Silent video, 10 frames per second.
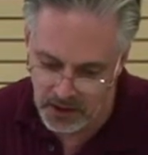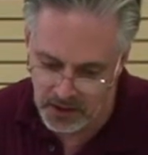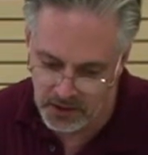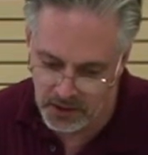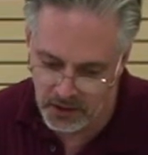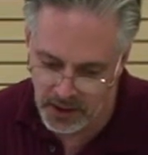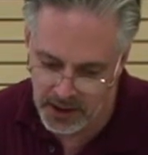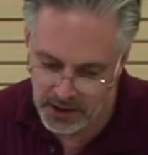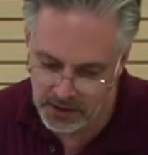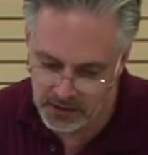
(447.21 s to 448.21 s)

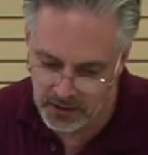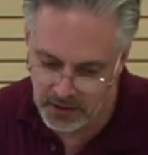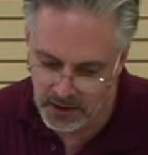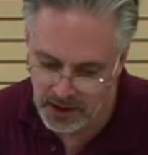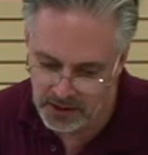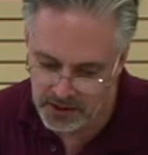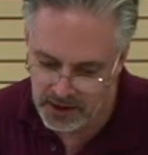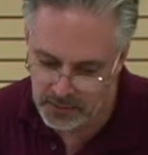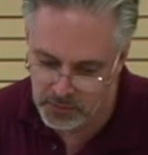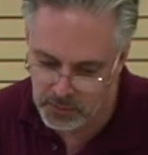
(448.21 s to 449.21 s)
grass, a lot of
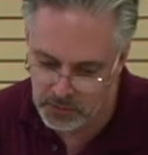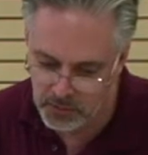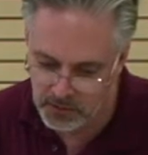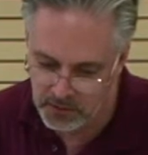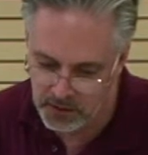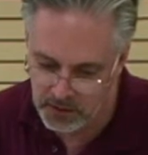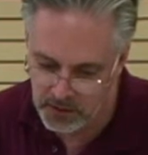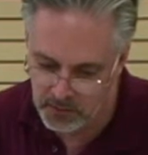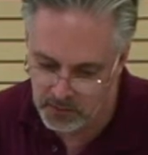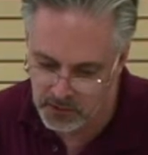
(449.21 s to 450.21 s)
times people end
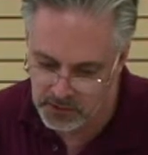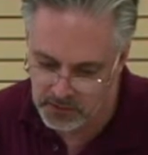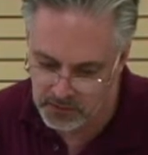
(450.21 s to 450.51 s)
up with,